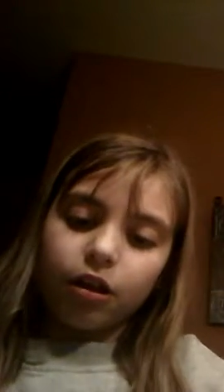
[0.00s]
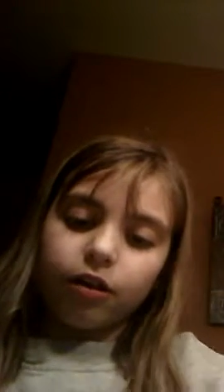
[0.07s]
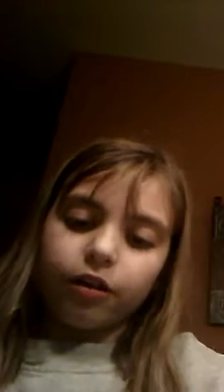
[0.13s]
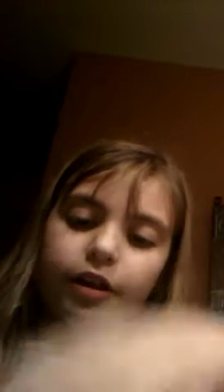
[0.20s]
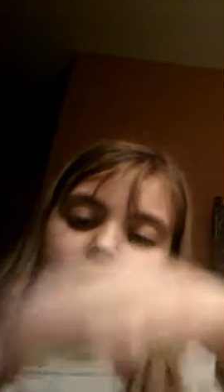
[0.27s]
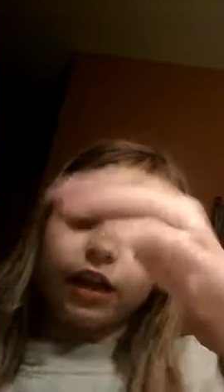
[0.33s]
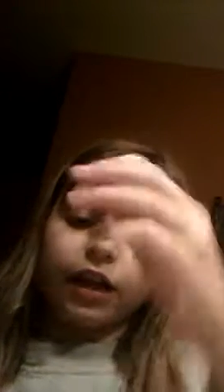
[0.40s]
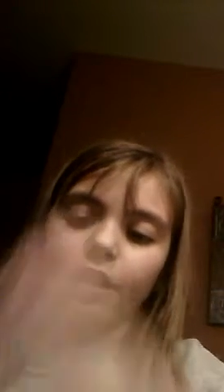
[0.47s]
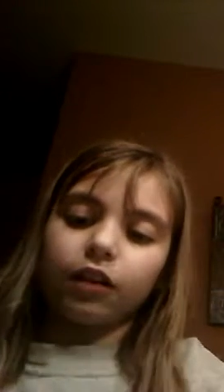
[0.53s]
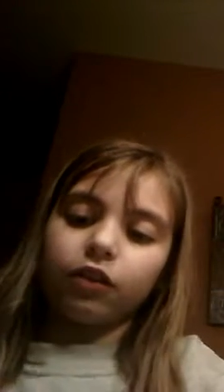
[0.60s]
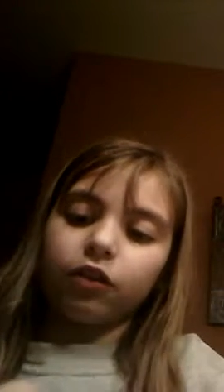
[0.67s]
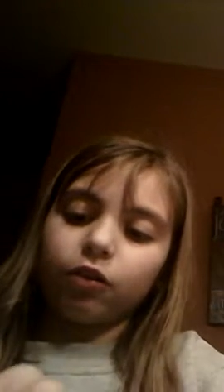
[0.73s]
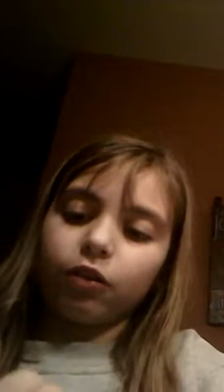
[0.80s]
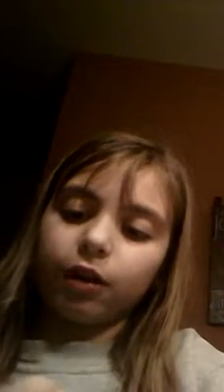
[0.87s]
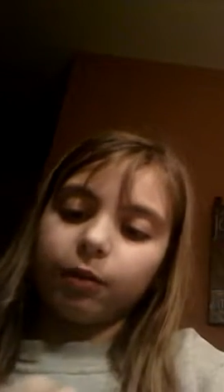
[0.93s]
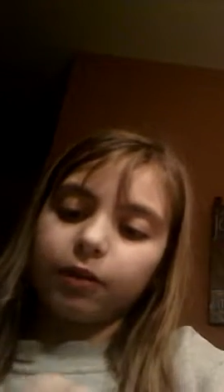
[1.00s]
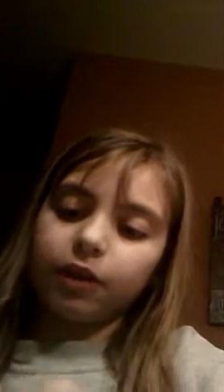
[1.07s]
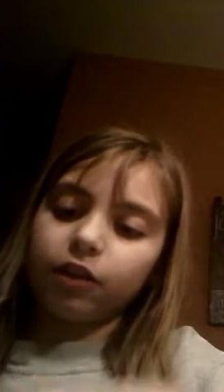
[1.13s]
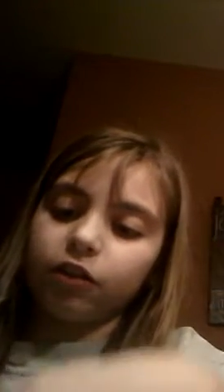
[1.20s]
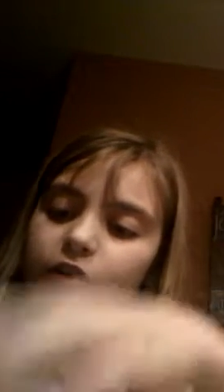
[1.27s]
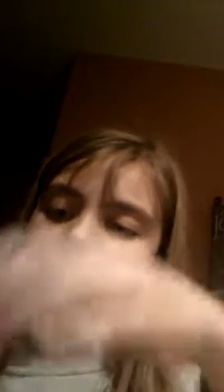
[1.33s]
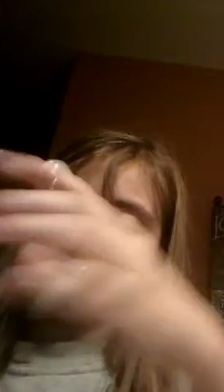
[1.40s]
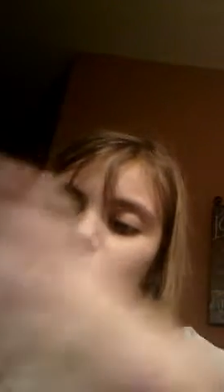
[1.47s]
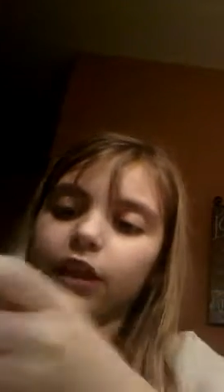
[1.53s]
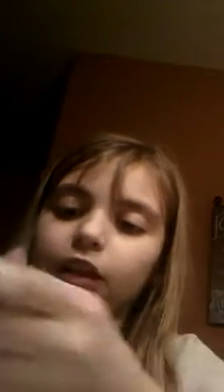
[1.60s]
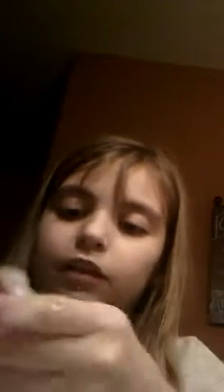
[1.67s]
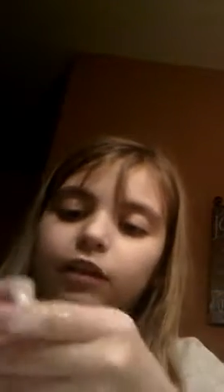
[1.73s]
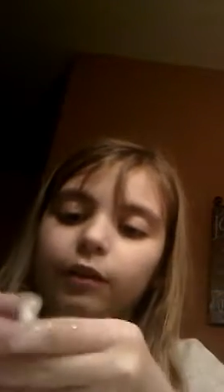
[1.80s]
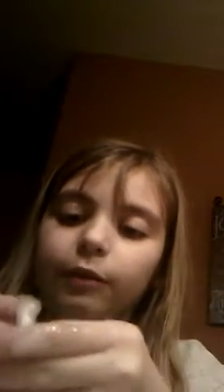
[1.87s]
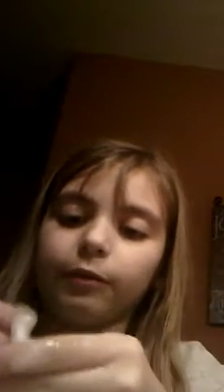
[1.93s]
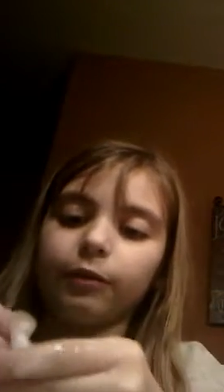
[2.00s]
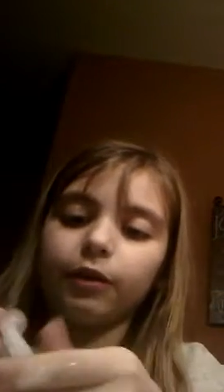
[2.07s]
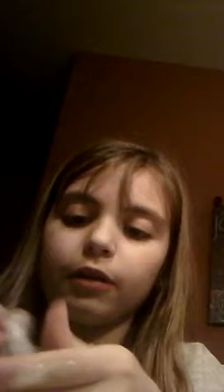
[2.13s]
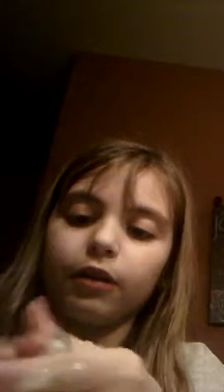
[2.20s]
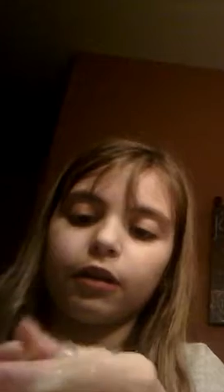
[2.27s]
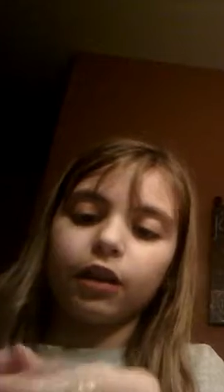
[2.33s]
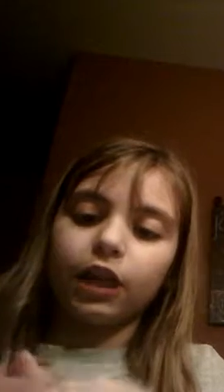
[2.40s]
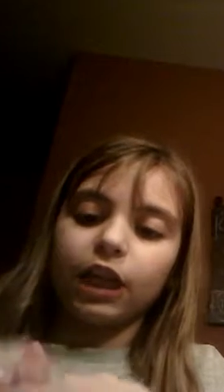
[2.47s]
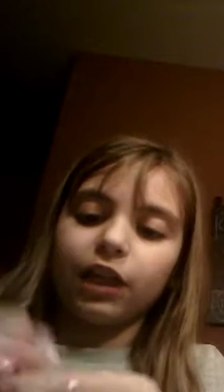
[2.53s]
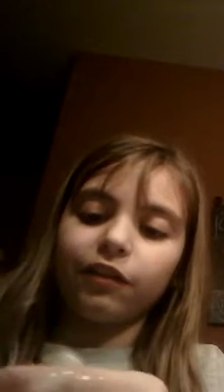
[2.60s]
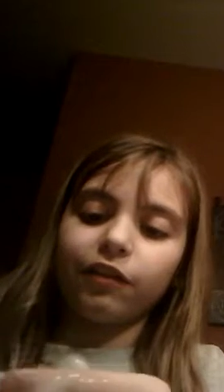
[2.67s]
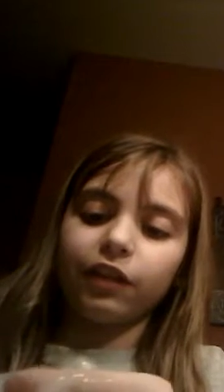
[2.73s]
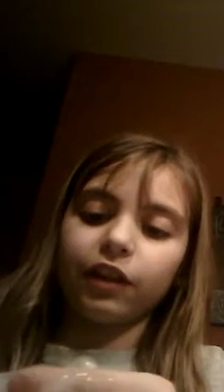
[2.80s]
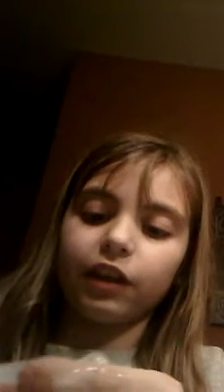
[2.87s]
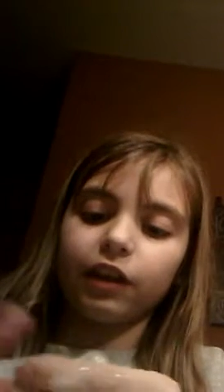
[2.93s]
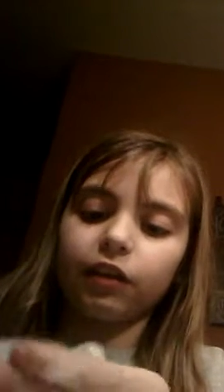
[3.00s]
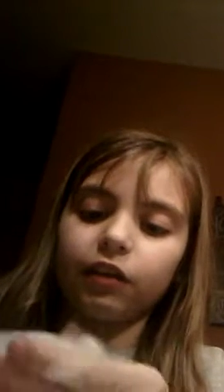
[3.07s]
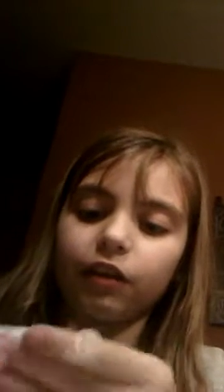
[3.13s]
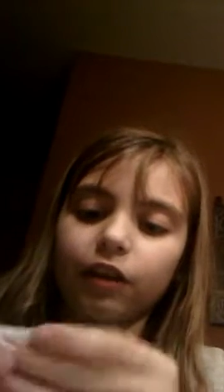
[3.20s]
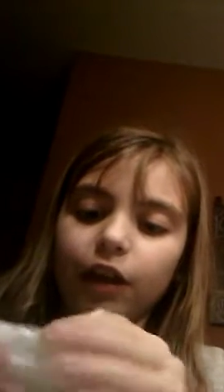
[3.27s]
Okay, so I'm gonna just take some of this.